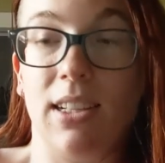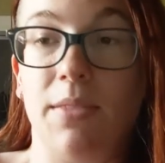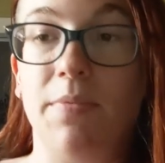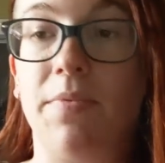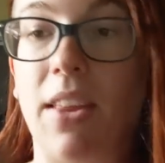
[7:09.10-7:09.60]

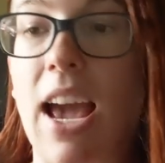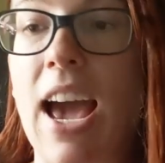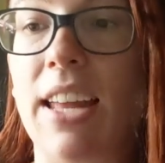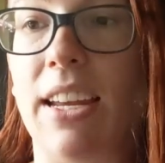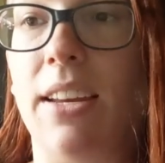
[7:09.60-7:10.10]
little
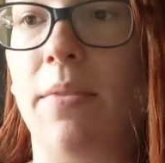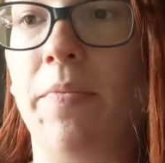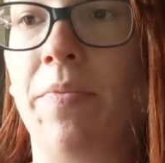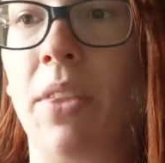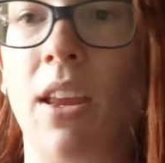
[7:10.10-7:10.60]
add-in.
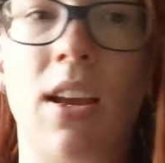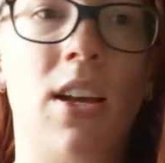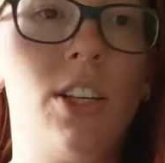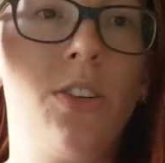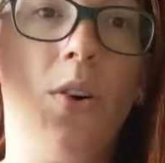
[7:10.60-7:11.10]

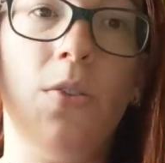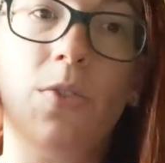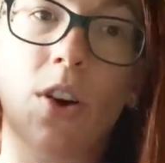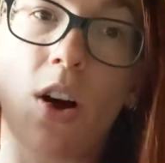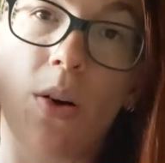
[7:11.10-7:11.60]
So
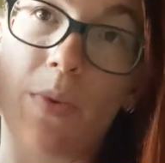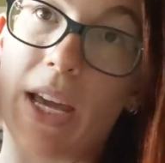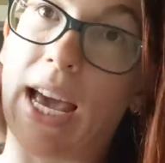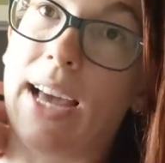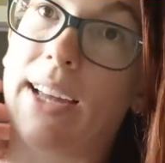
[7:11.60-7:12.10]
overall,
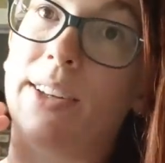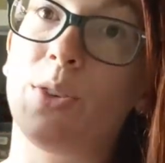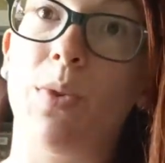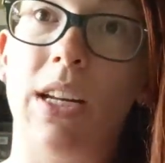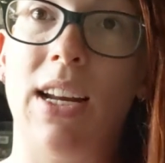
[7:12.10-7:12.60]
we had
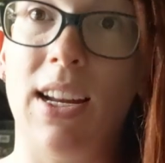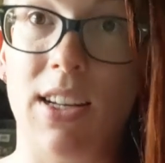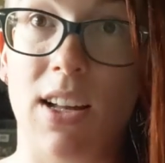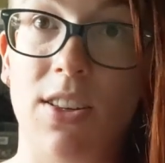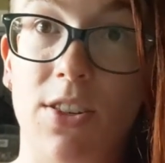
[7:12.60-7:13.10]

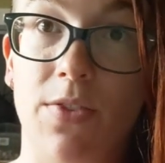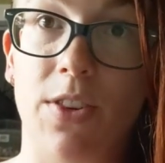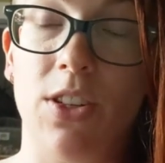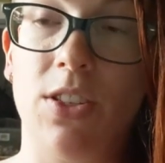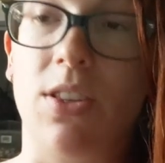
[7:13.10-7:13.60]
$29 for
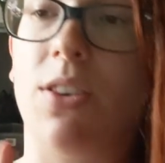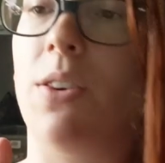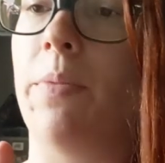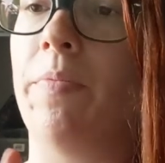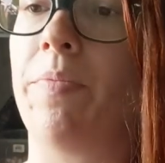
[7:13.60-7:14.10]
the
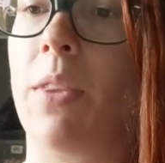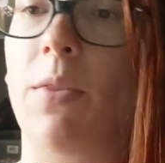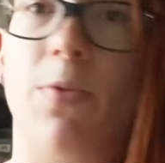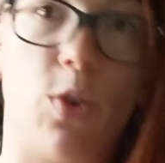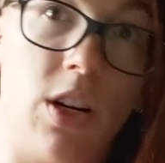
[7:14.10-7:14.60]
skull,
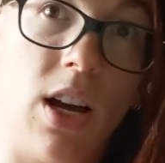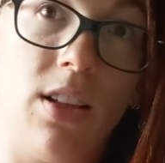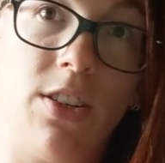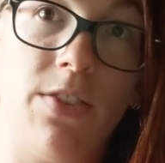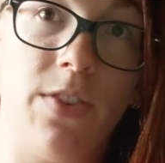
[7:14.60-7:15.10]

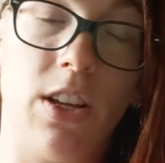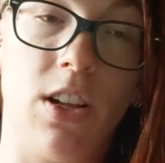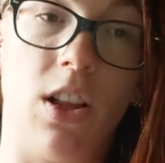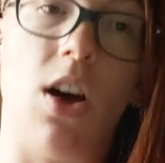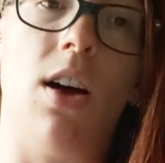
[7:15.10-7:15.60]
$4 for the
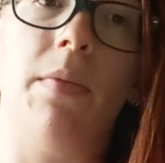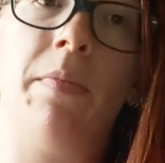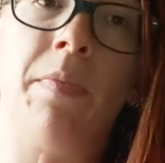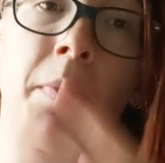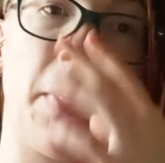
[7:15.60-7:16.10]
claw.